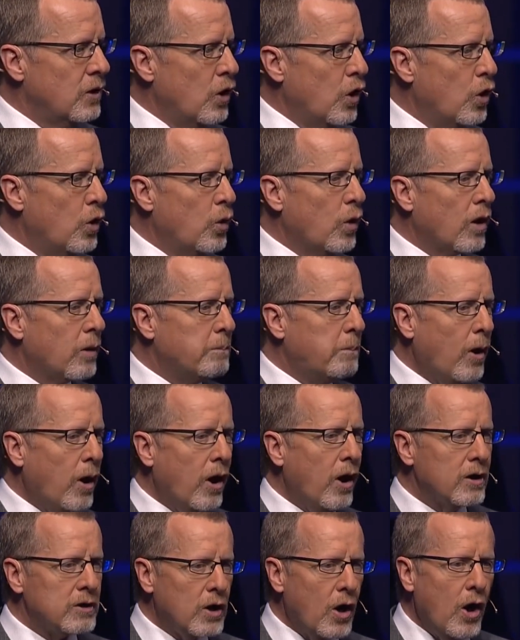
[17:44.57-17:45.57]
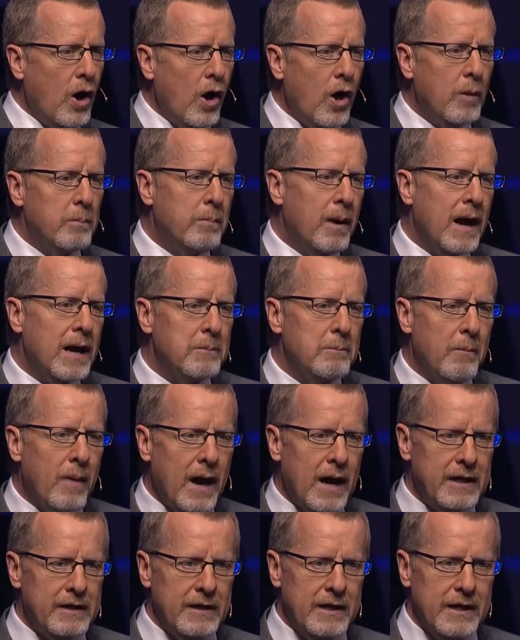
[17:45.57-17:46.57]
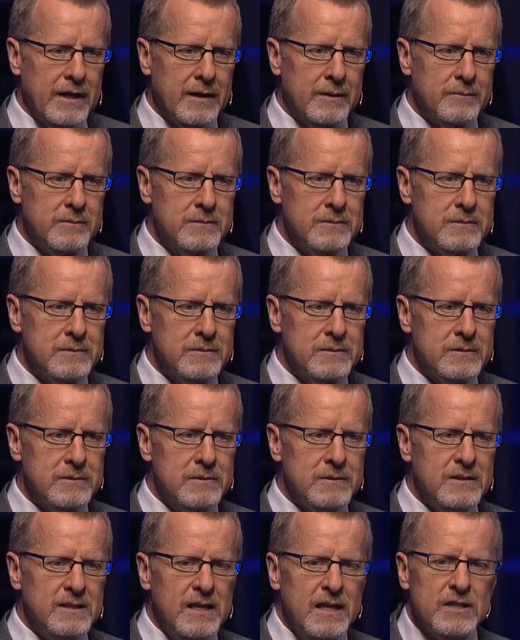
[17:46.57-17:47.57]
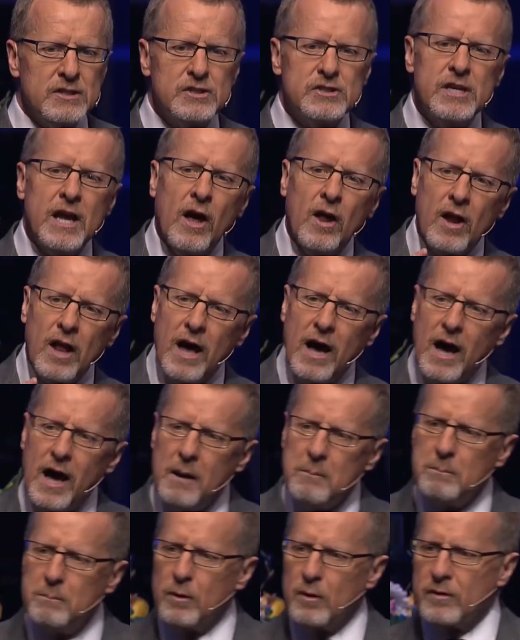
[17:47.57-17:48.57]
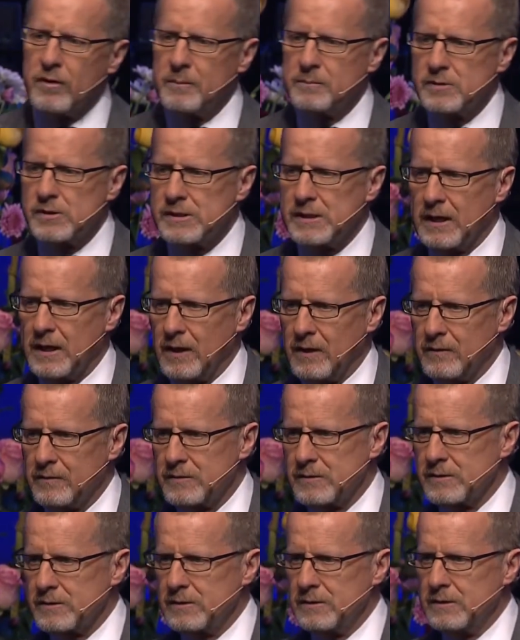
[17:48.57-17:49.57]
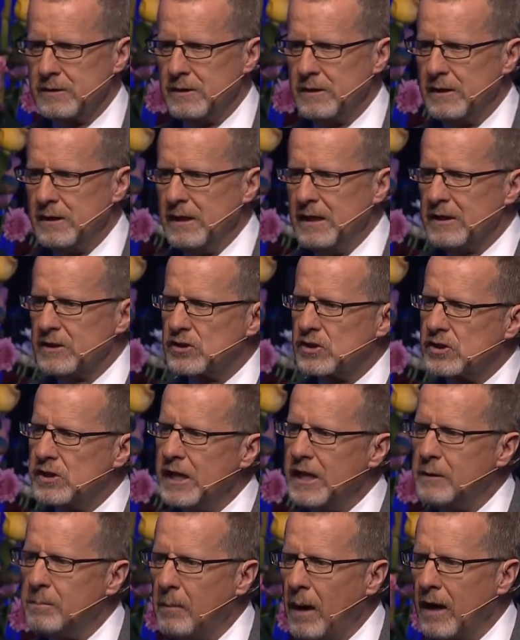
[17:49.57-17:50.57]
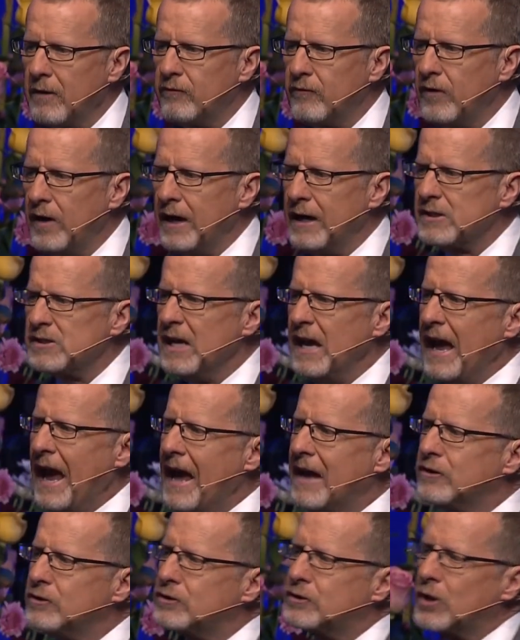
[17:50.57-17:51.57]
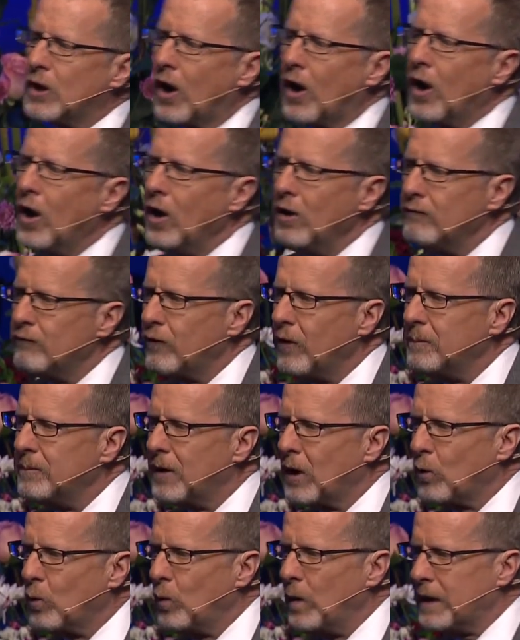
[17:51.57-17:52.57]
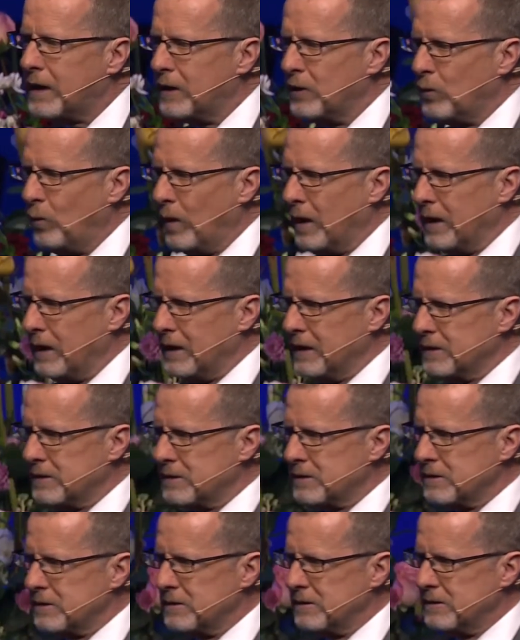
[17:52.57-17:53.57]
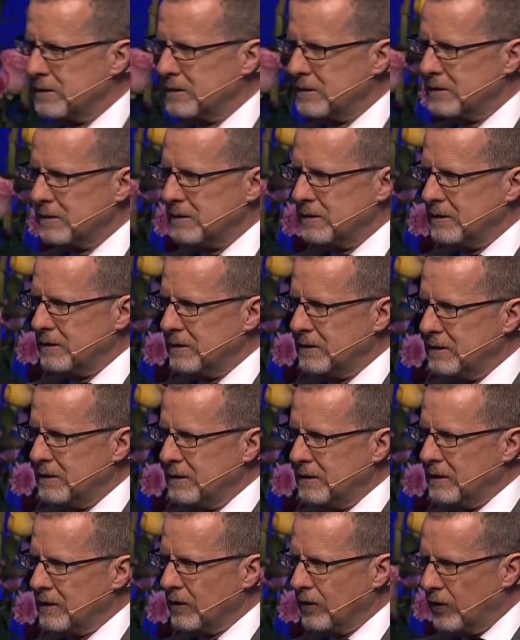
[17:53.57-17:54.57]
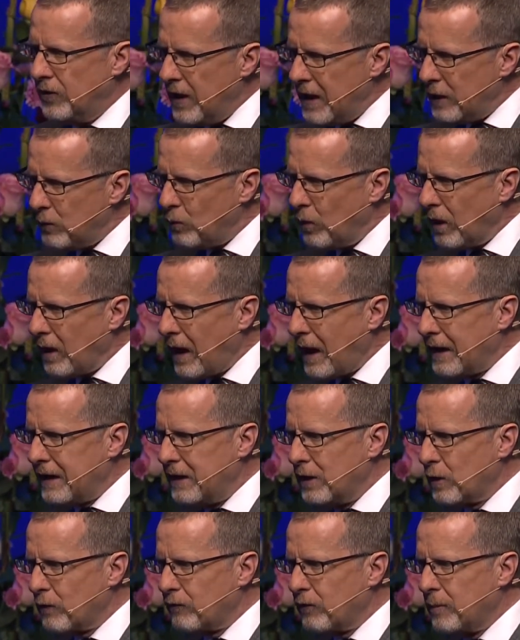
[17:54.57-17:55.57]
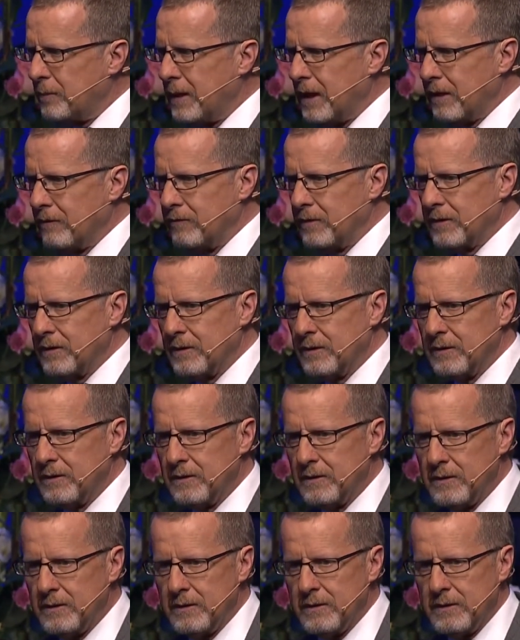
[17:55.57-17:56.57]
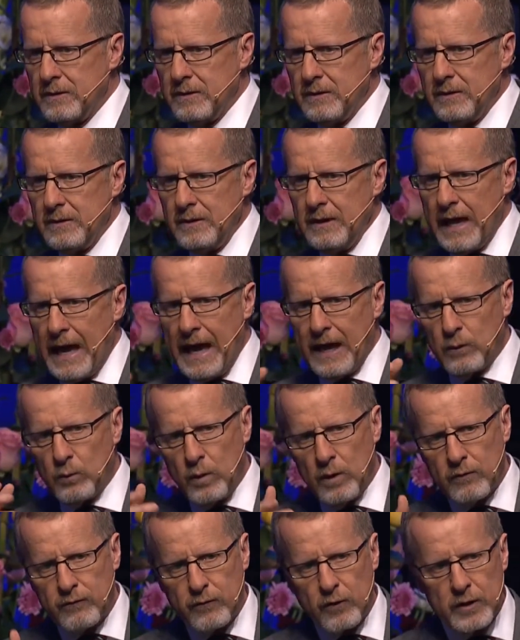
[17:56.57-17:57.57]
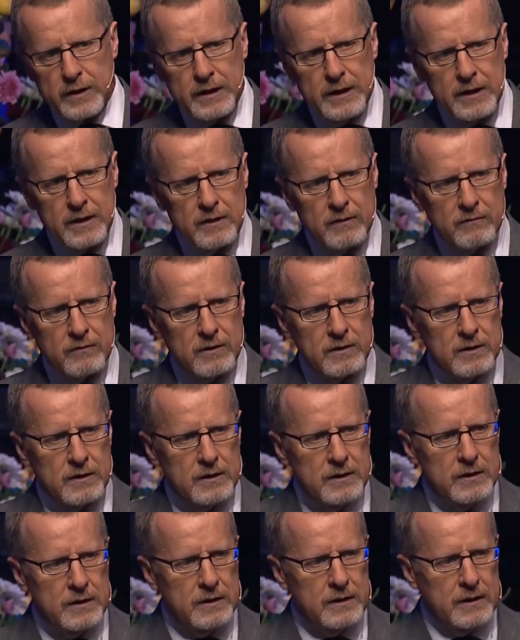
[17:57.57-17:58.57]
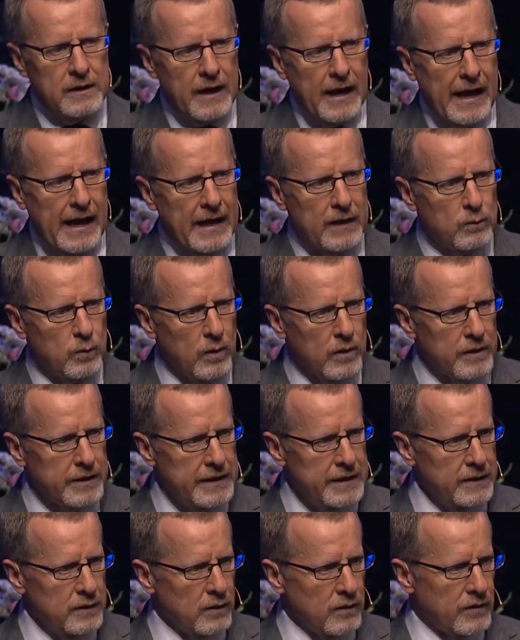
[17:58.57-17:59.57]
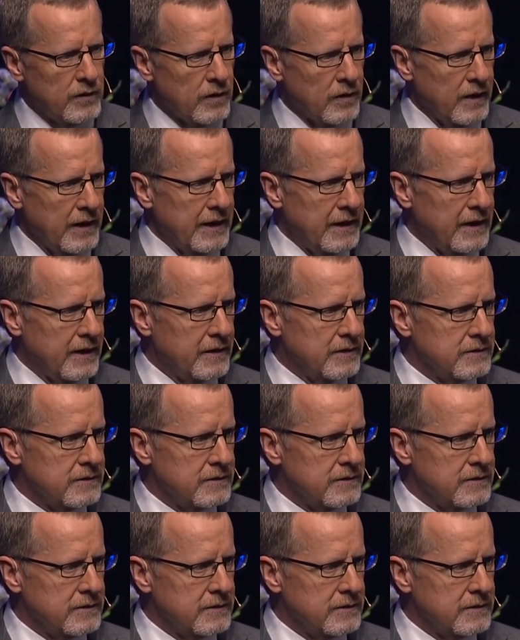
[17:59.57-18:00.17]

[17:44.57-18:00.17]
who are called by my name shall humble themselves, seek my face, and turn from their wicked ways, then will I hear from heaven and will forgive and will heal their land.